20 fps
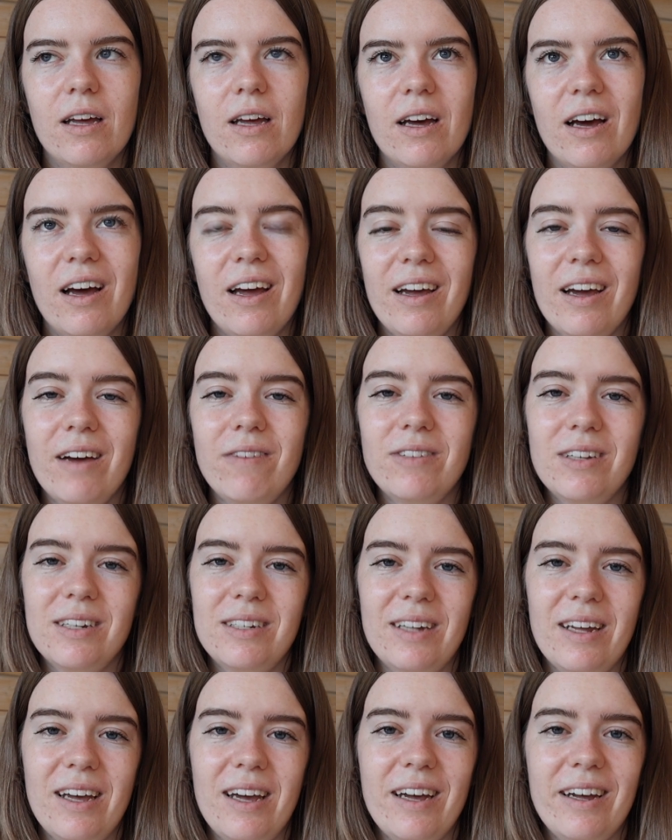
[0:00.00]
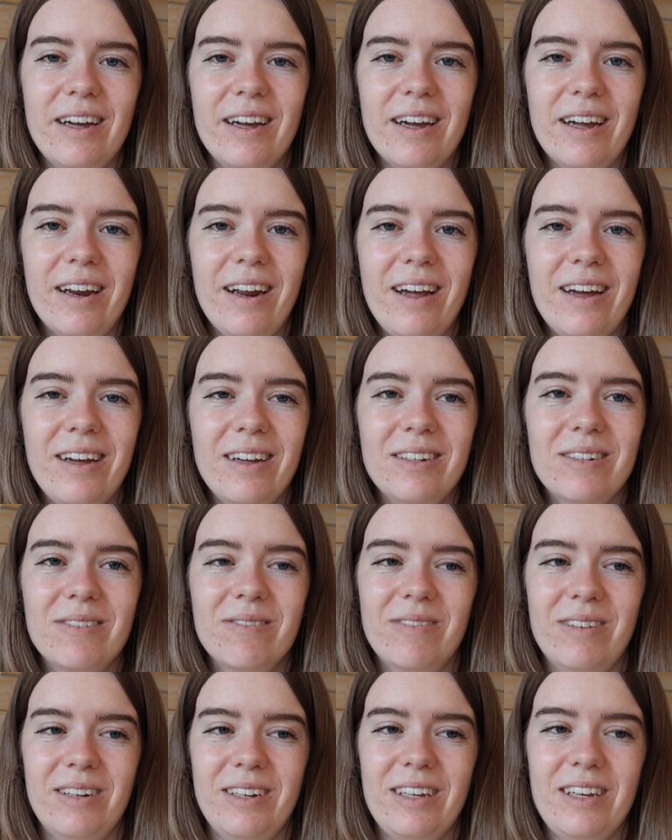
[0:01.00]
I have to say, it has
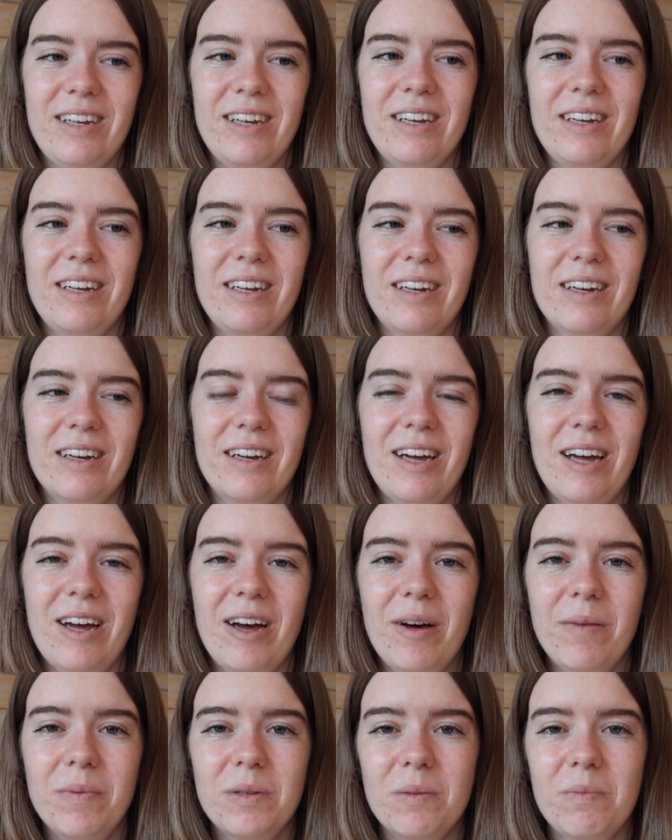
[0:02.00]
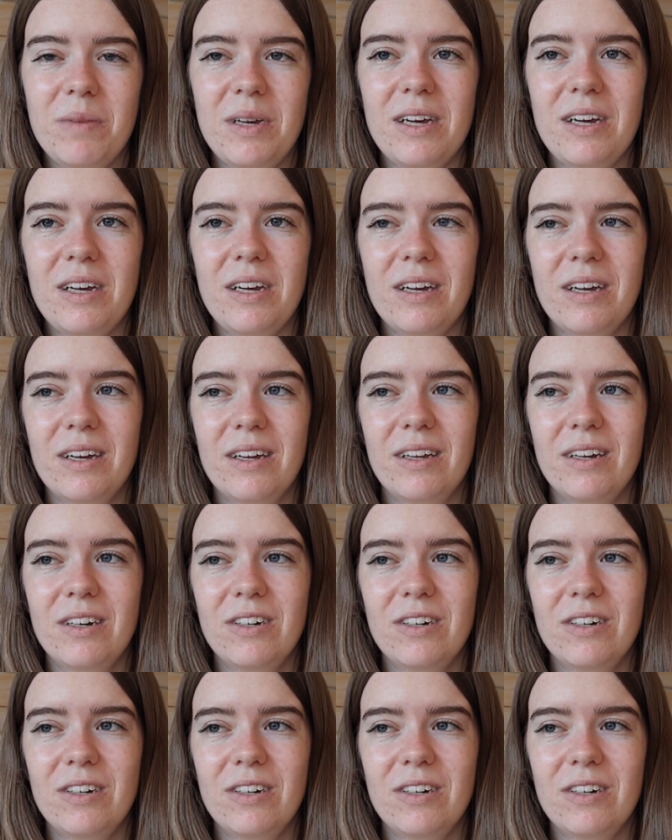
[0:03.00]
really helped me